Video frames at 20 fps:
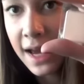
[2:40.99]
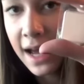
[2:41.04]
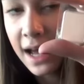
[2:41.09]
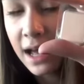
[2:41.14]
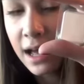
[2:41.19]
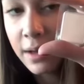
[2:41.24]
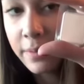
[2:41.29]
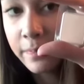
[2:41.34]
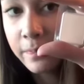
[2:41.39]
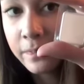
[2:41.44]

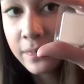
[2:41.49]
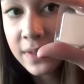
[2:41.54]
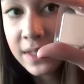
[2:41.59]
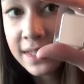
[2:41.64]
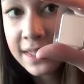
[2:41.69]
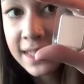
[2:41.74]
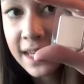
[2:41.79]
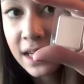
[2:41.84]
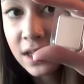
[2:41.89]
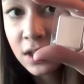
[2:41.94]
um,
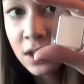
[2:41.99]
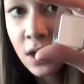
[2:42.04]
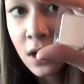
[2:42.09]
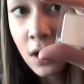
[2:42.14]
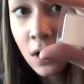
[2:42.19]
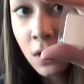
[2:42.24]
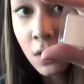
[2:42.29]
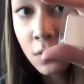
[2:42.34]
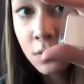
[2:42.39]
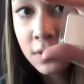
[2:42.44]
skin
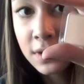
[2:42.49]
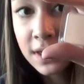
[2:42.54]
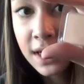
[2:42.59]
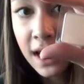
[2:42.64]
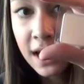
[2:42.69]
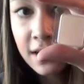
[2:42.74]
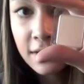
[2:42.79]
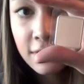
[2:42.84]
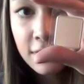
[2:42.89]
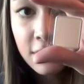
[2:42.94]
toned
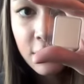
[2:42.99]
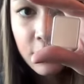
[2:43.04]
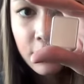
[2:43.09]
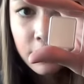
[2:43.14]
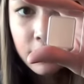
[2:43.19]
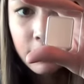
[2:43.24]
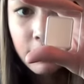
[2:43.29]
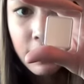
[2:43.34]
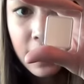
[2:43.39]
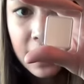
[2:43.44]
kind of
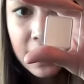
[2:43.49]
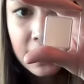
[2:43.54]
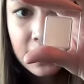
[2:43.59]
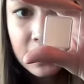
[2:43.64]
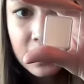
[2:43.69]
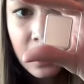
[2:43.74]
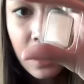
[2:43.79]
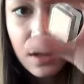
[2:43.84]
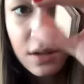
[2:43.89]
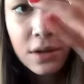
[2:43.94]

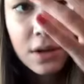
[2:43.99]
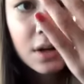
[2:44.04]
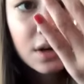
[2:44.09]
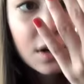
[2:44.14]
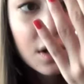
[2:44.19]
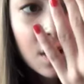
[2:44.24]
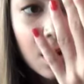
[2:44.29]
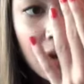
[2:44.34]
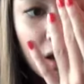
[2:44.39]
base color.